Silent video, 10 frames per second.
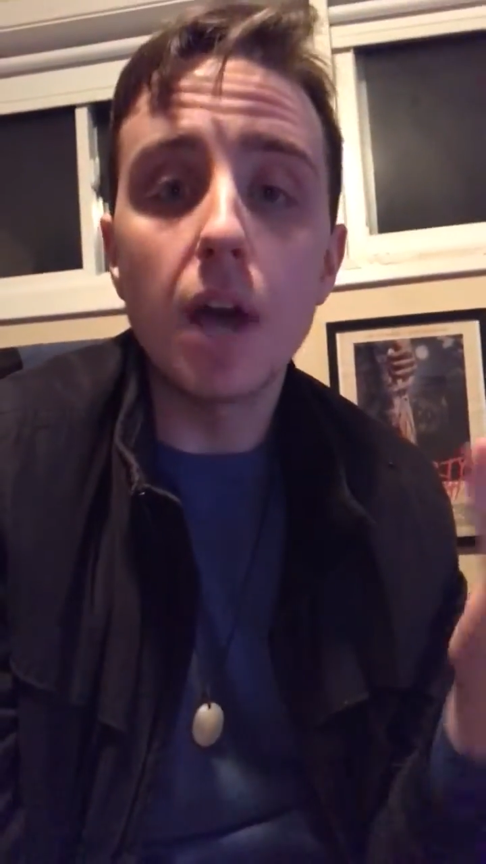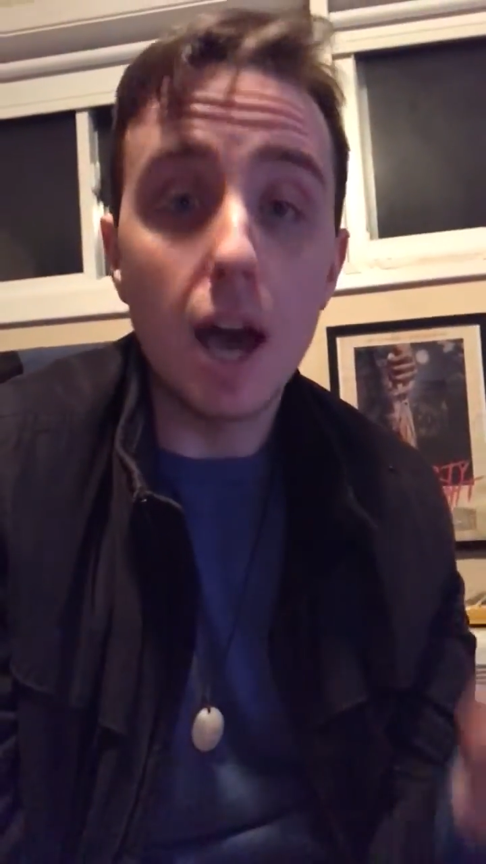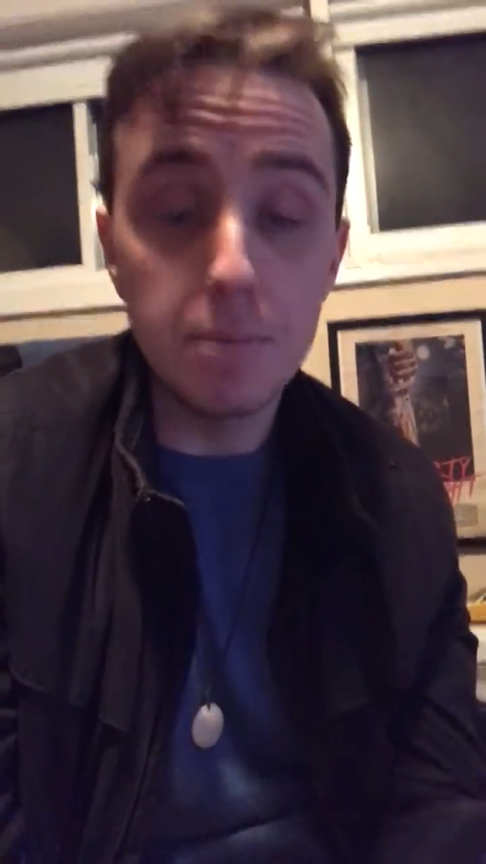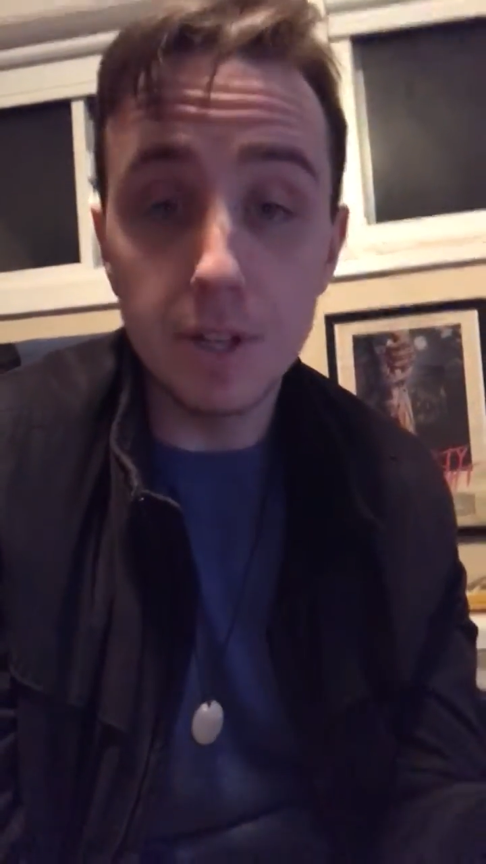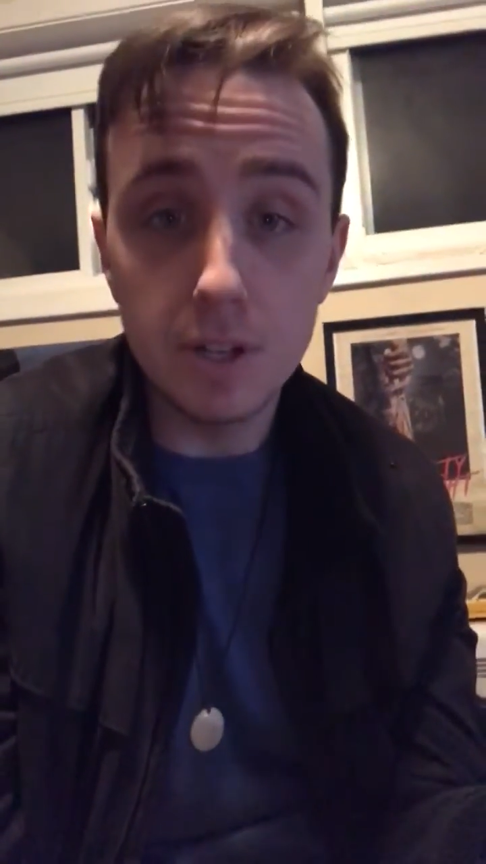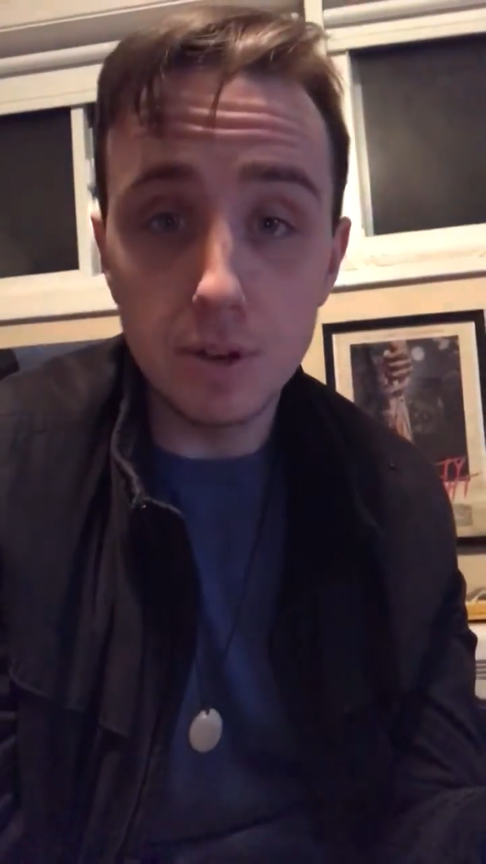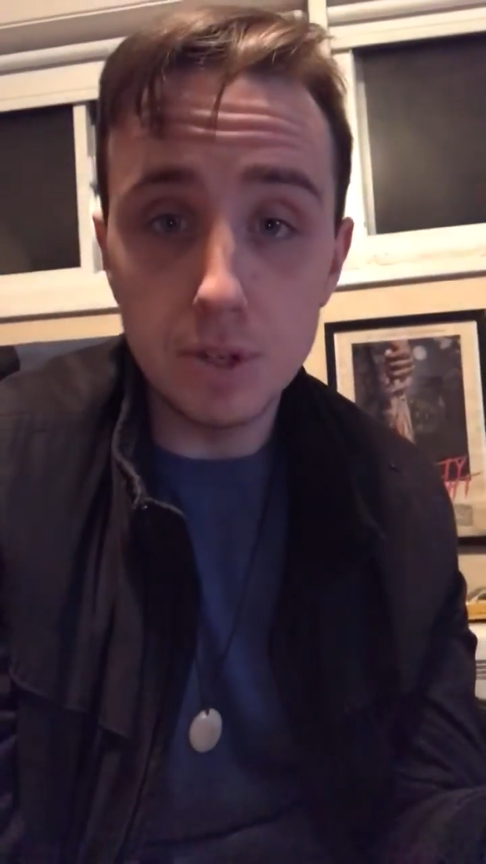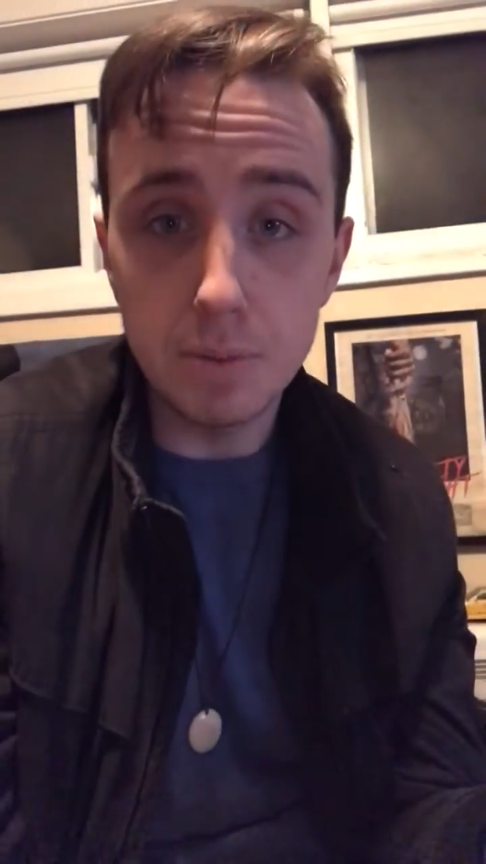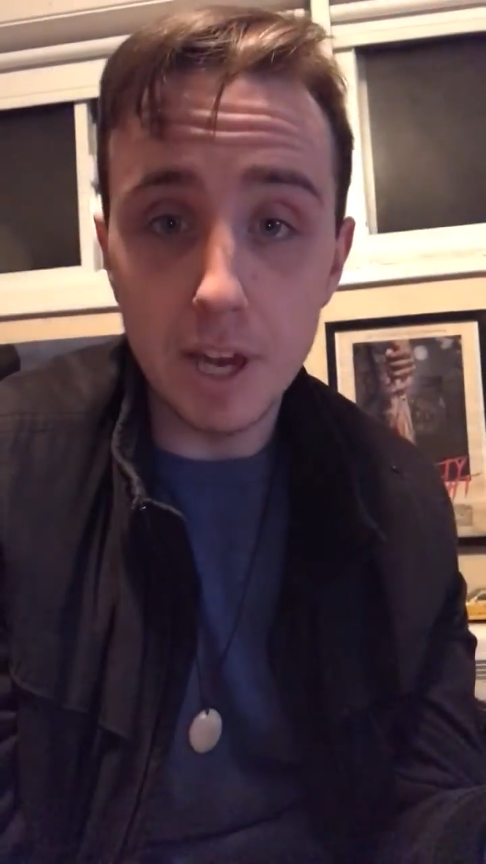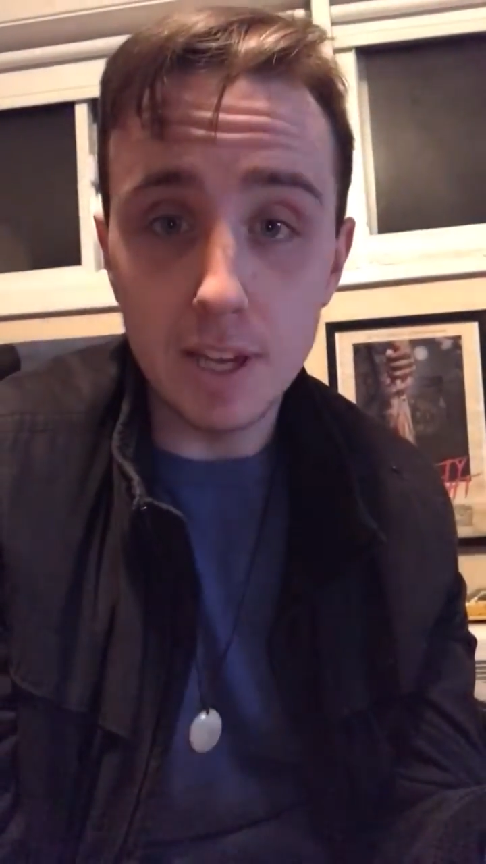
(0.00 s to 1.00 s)
I played a
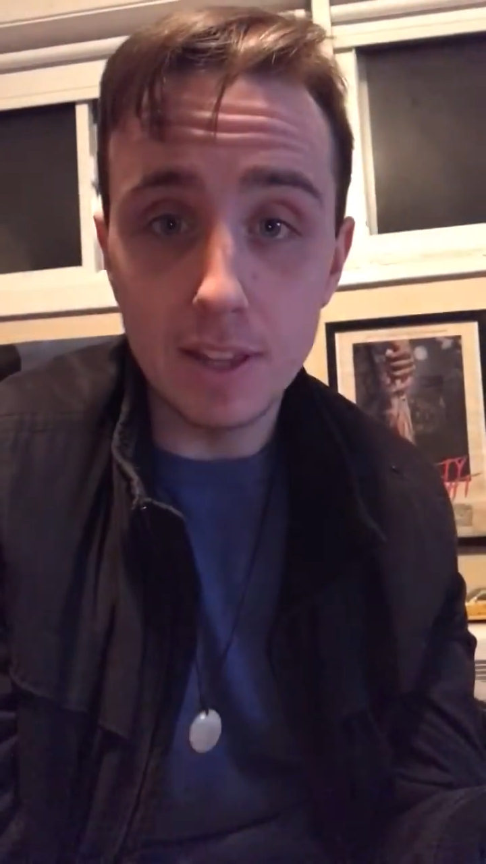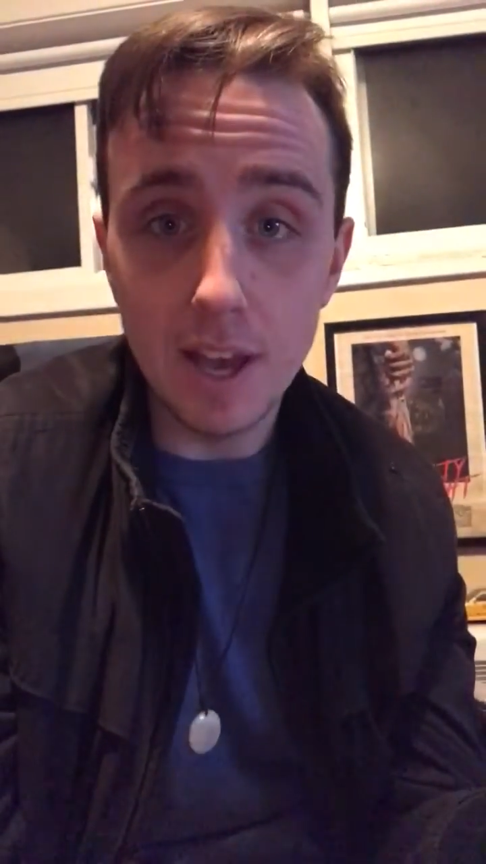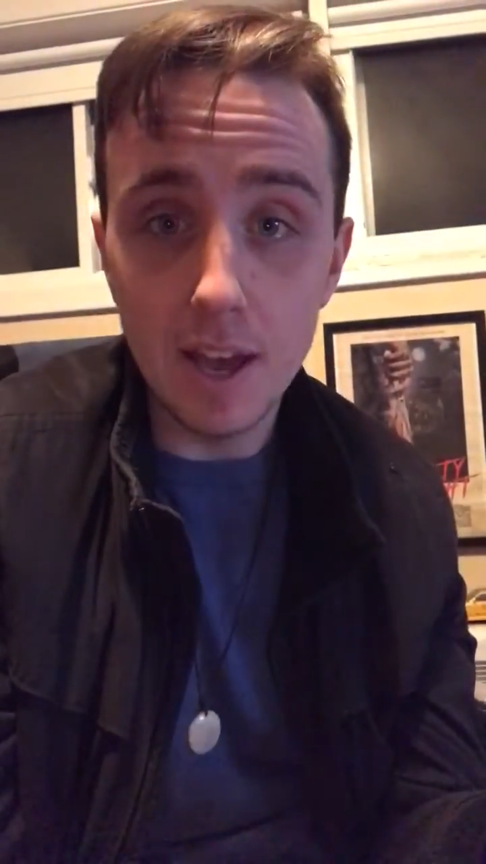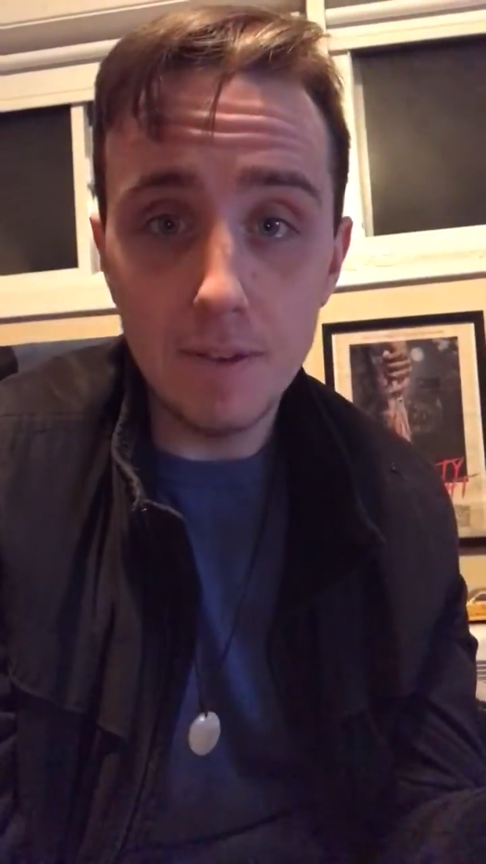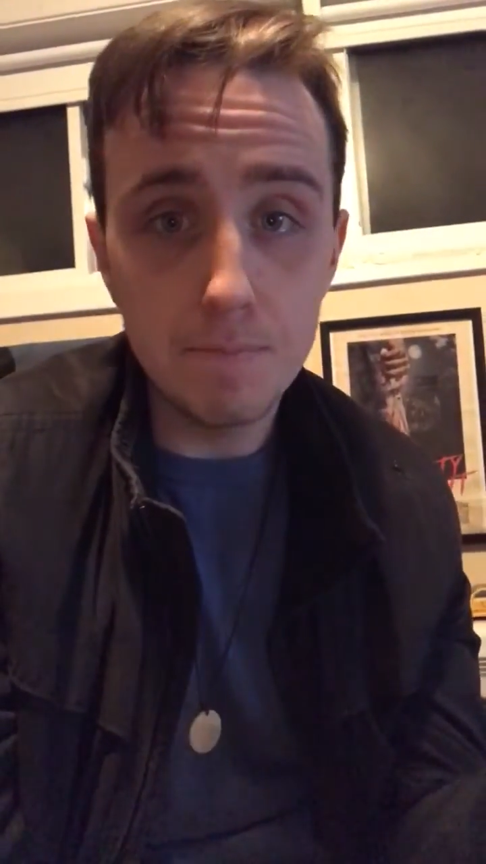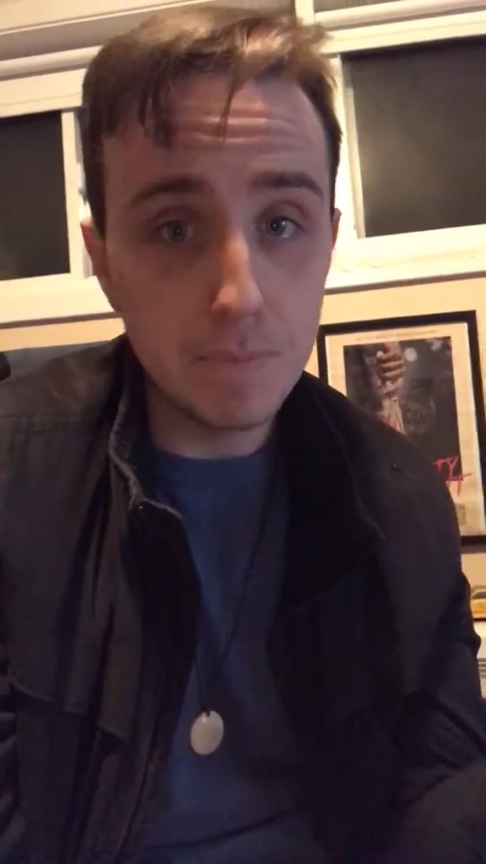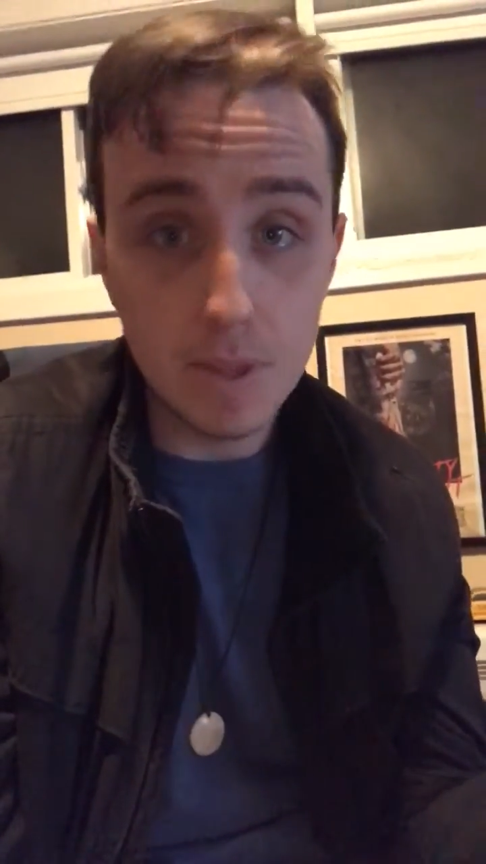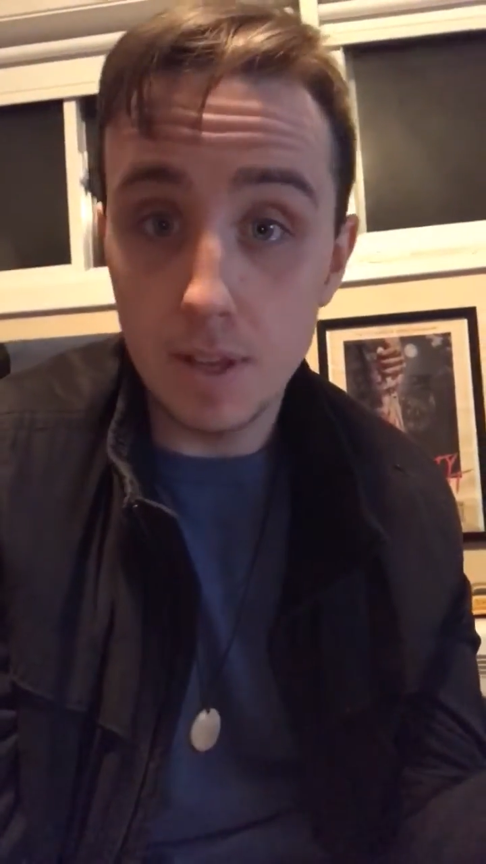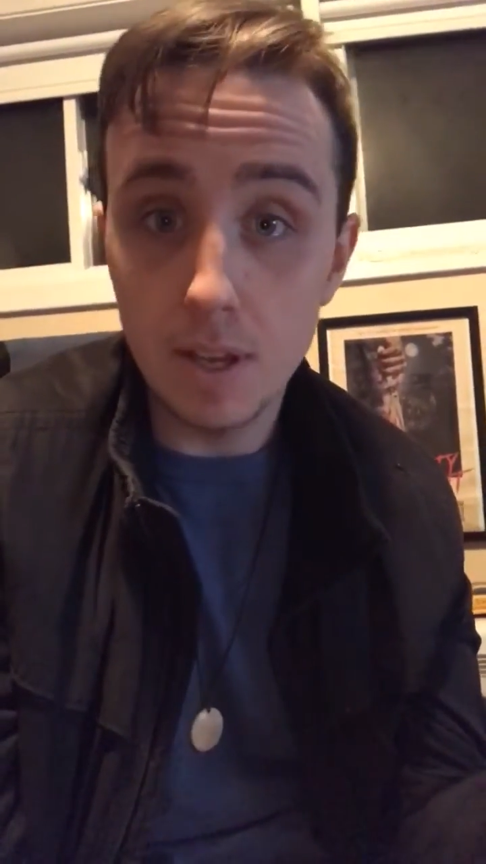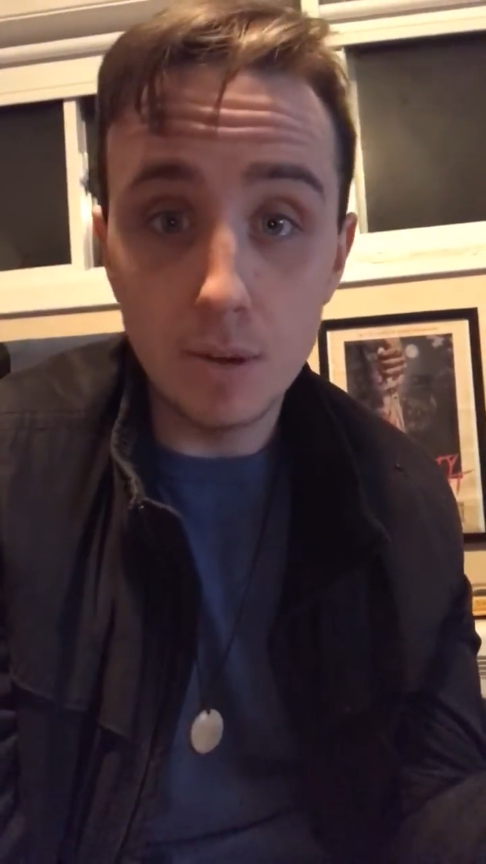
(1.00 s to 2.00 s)
douchebag in that.
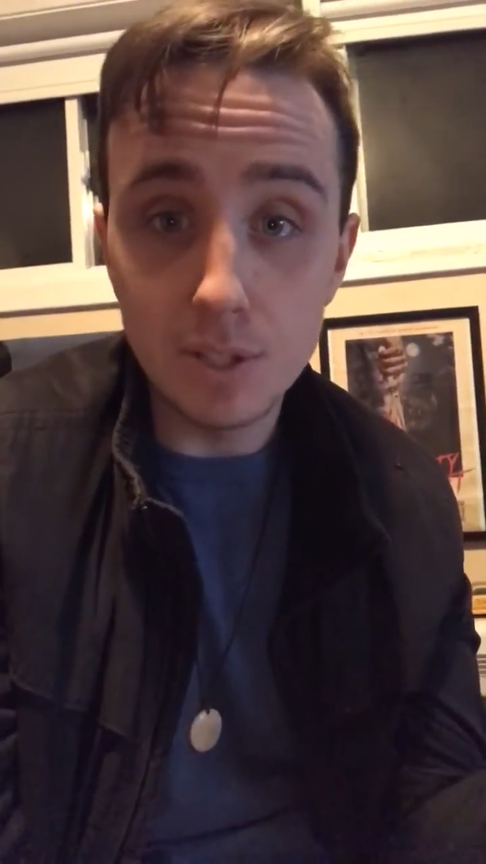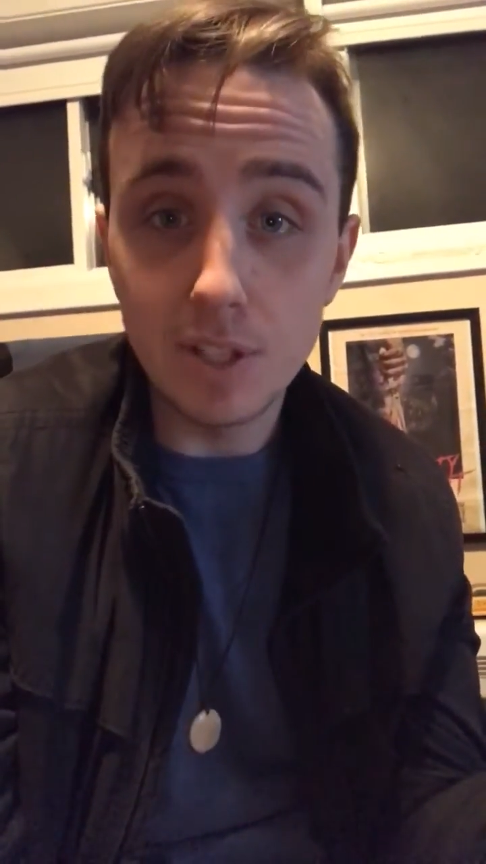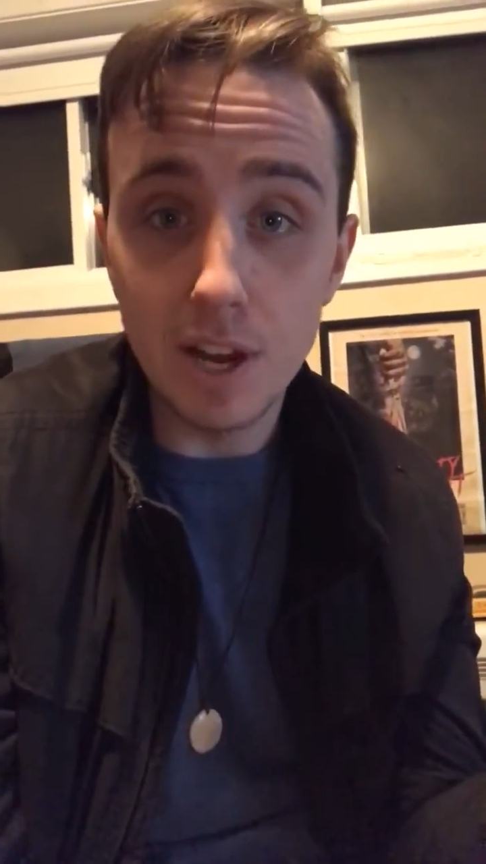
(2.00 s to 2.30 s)
It was a